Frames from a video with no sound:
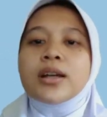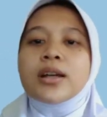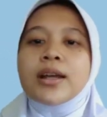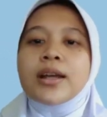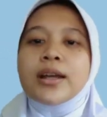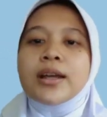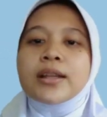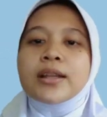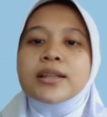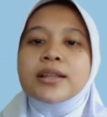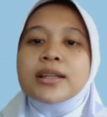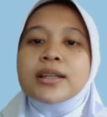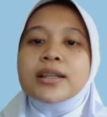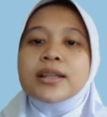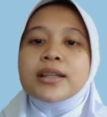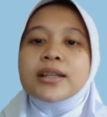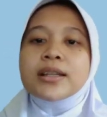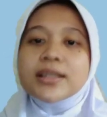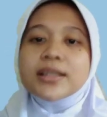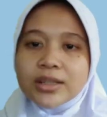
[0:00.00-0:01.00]
And
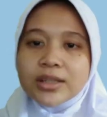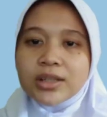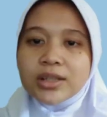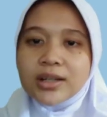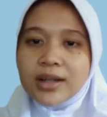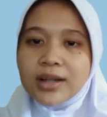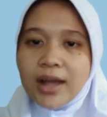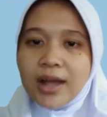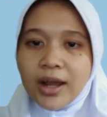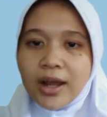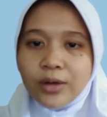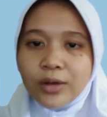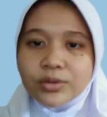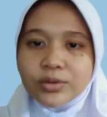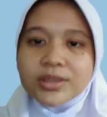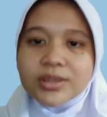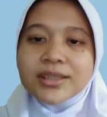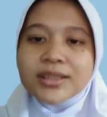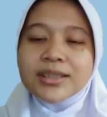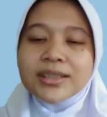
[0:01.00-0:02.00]
singular
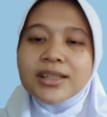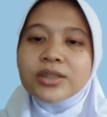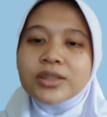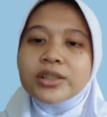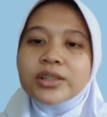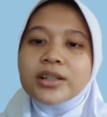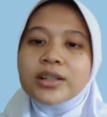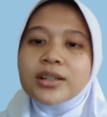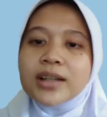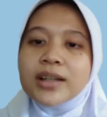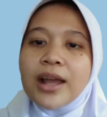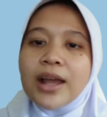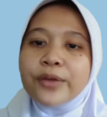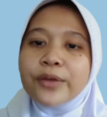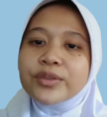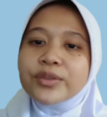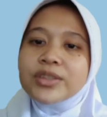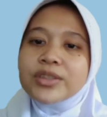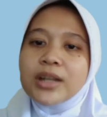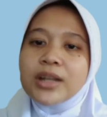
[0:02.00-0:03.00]
nouns
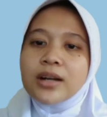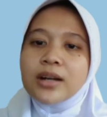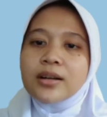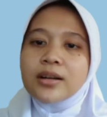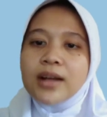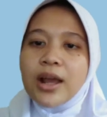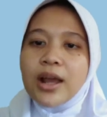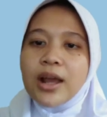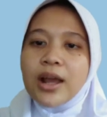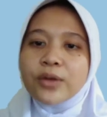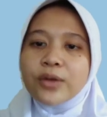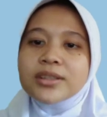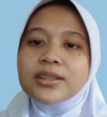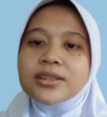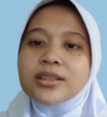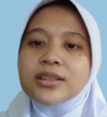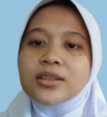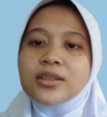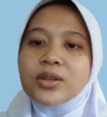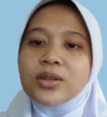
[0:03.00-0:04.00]
are nouns
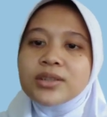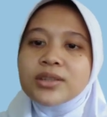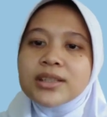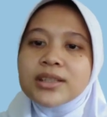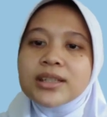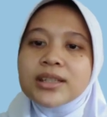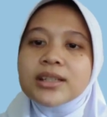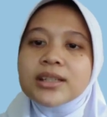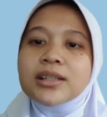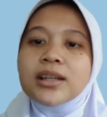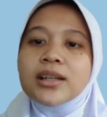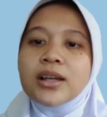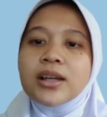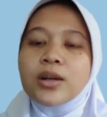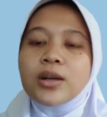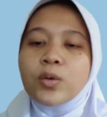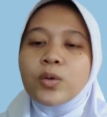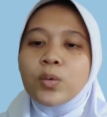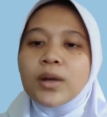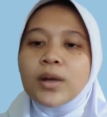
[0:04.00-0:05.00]
denoting
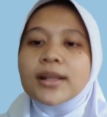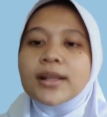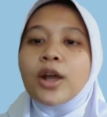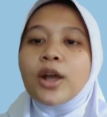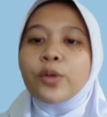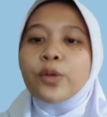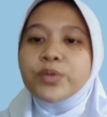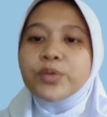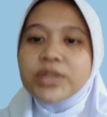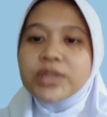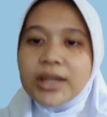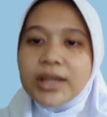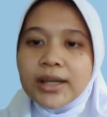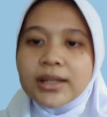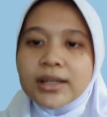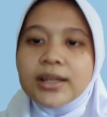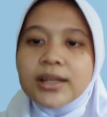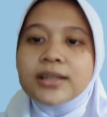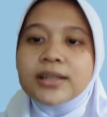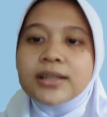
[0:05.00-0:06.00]
one
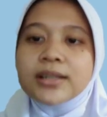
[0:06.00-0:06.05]
object.